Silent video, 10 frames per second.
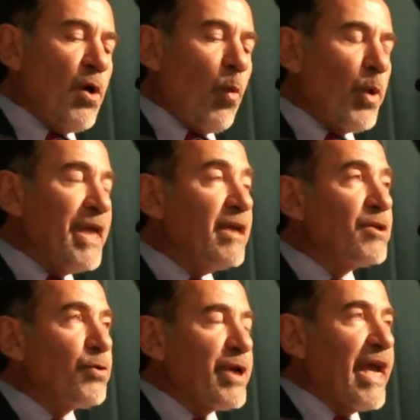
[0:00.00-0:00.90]
We
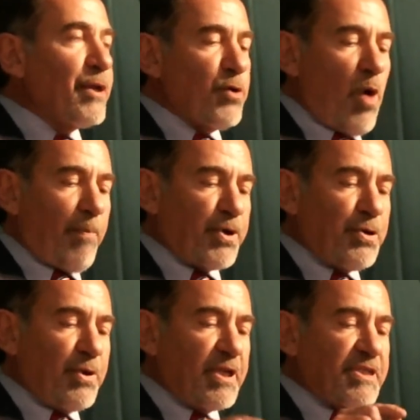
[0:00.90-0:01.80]
can create new
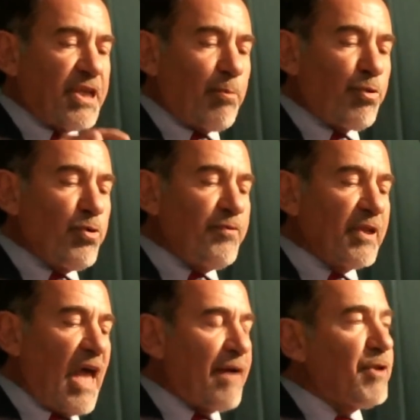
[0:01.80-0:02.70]
opportunities that improve
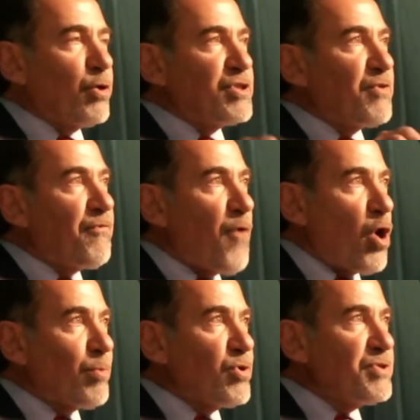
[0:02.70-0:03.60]
the livelihoods of
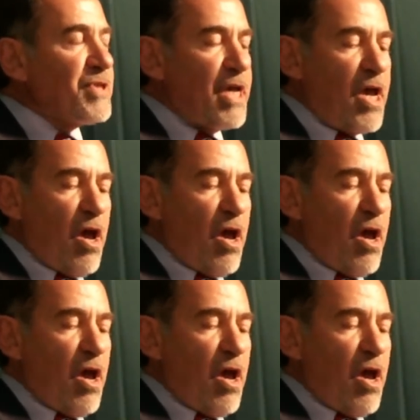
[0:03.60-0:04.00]
farmers,